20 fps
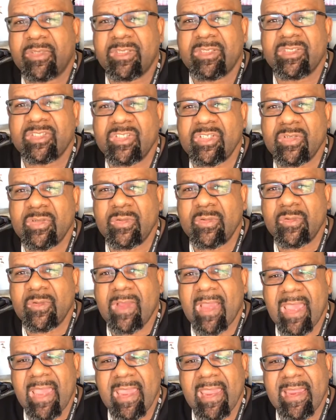to
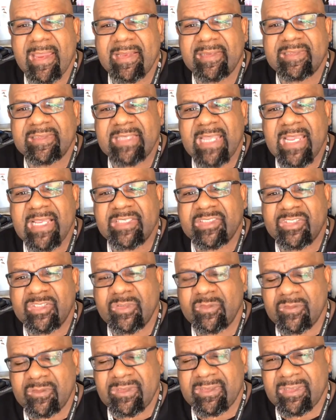a stage
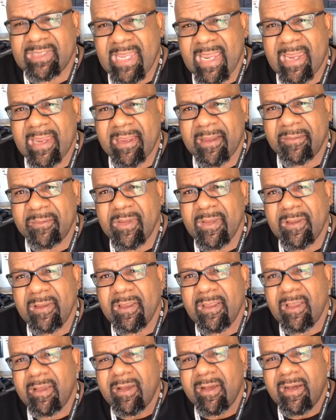2 cam,
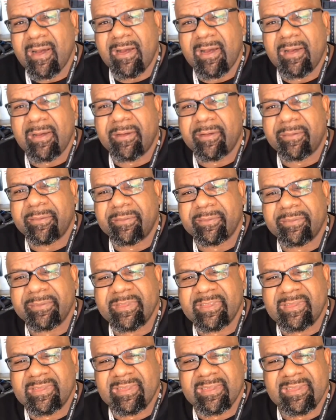a
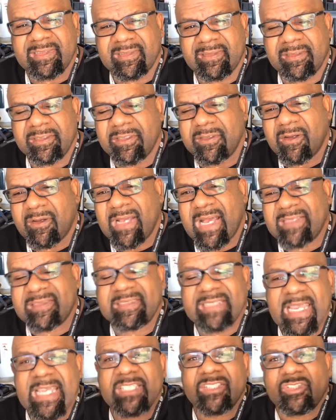
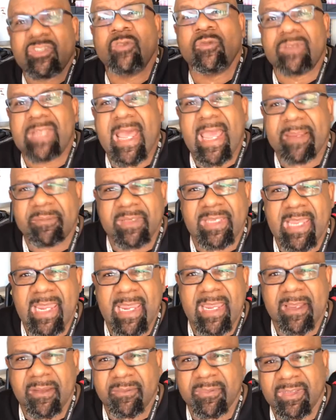stage 2 type
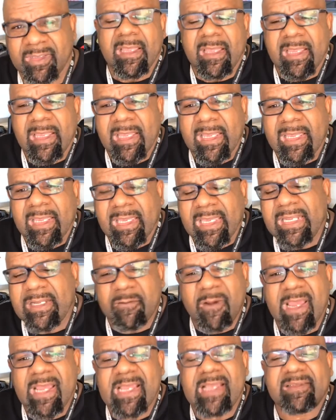cam.
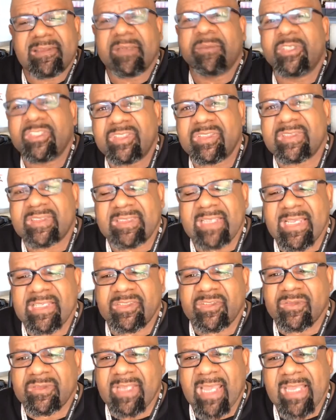Anyway, it's similar to the stage
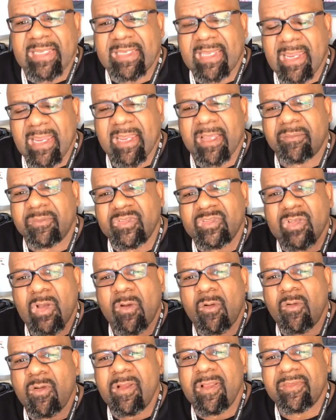2 type cam.
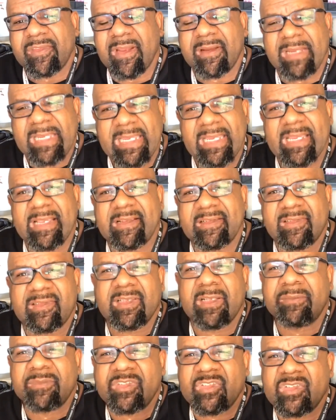So there is
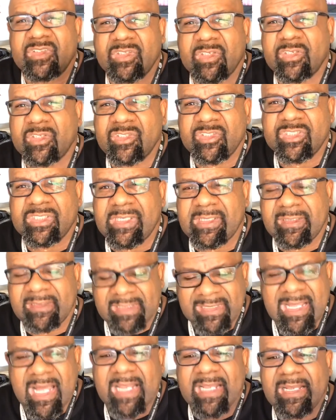some surging.
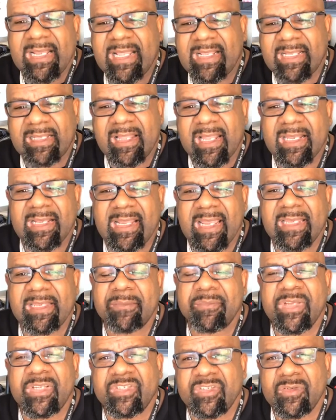A lot of that can
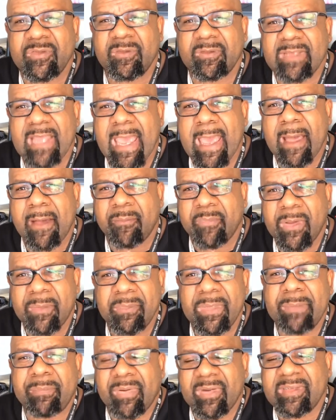be tuned out, but
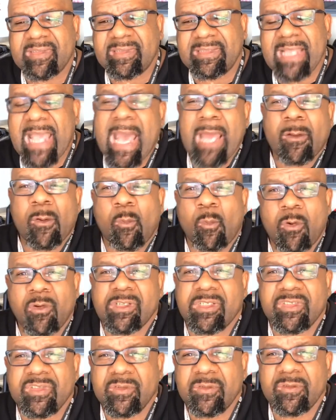me personally, I don't want
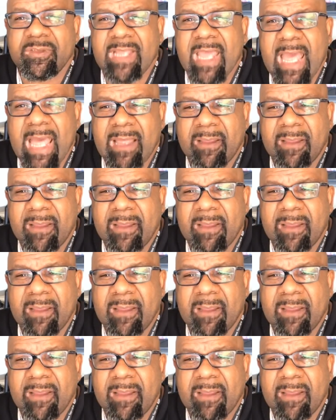it tuned out,